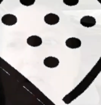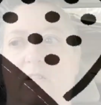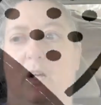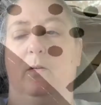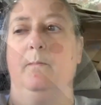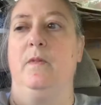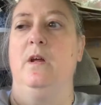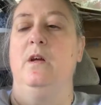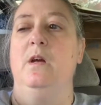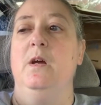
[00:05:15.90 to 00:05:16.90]
So,
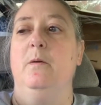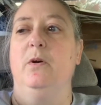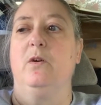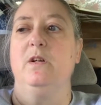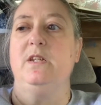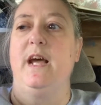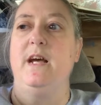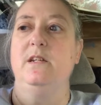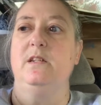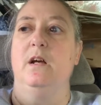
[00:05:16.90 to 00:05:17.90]
but Chris
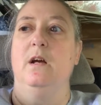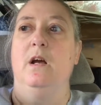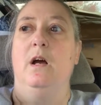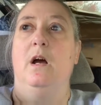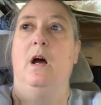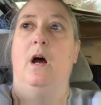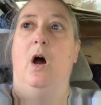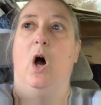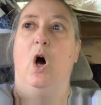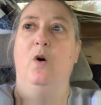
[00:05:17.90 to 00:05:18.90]
has
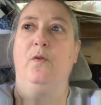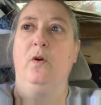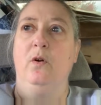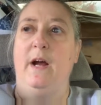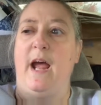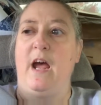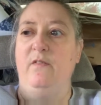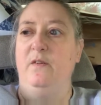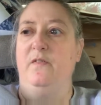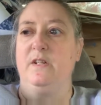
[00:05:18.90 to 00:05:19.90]
over half of the